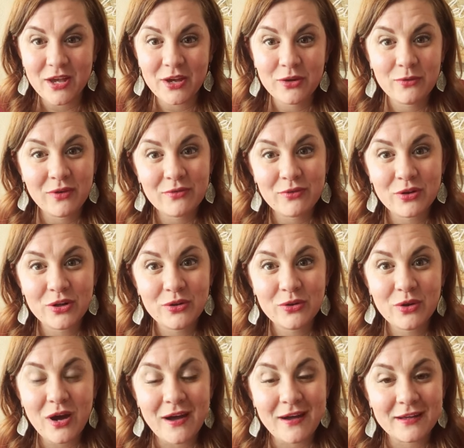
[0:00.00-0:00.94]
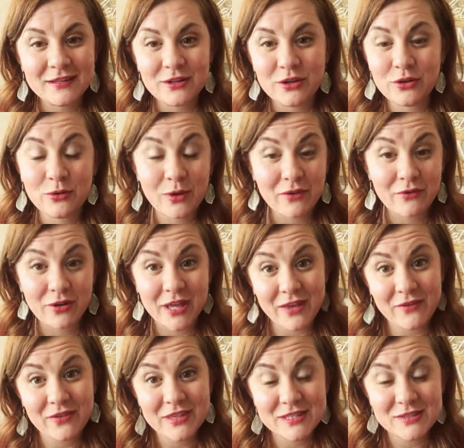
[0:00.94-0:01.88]
Whoever you whoever
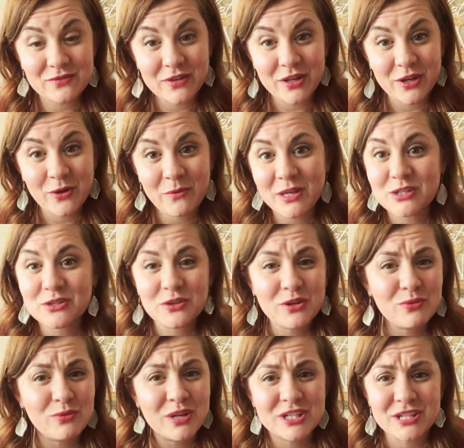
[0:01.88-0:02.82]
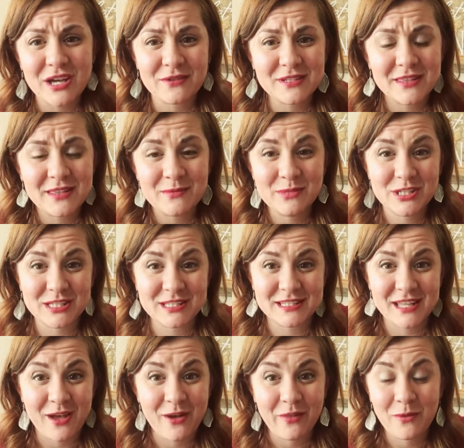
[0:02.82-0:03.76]
gave you this video, make sure you reach out to them and just
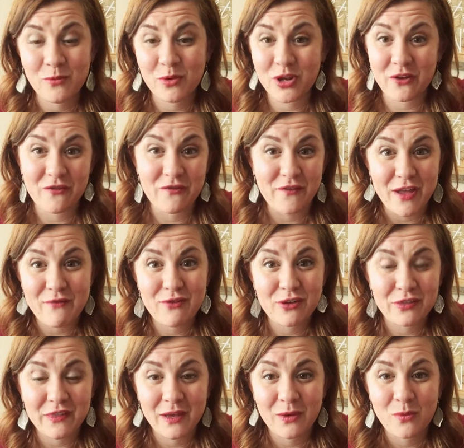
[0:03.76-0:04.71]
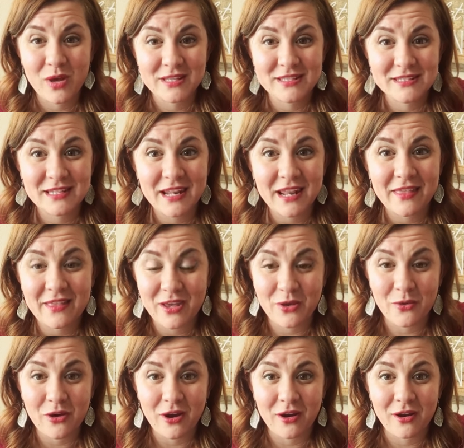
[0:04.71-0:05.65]
tell them what your favorite thing was today that
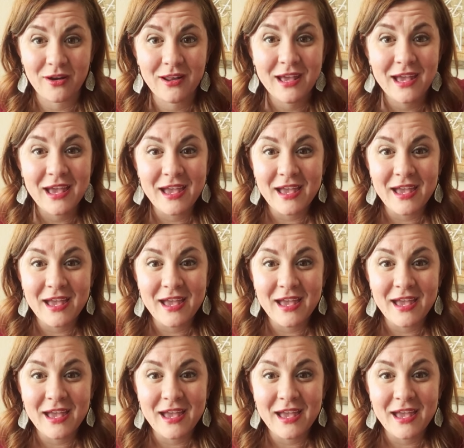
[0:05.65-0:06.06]
you heard.